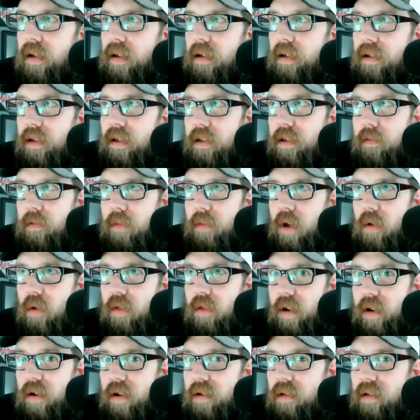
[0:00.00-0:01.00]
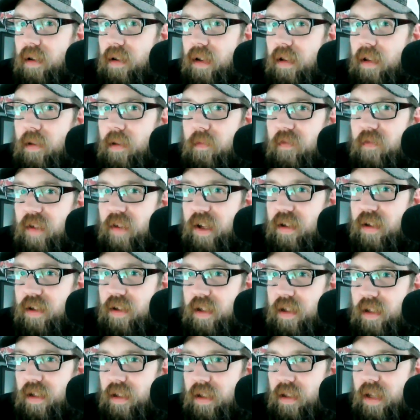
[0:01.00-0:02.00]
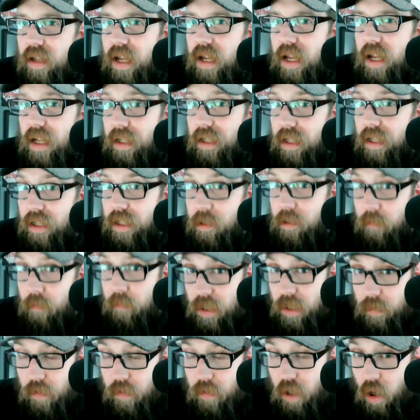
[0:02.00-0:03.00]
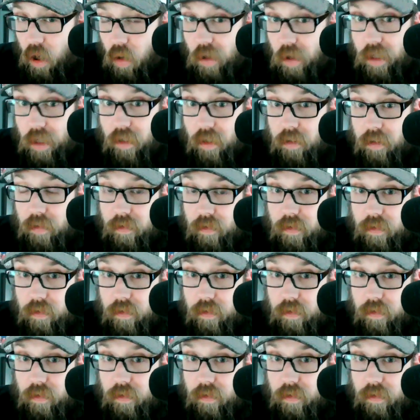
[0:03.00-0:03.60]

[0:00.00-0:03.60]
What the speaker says: let them go there, let them fix it, let them keep going.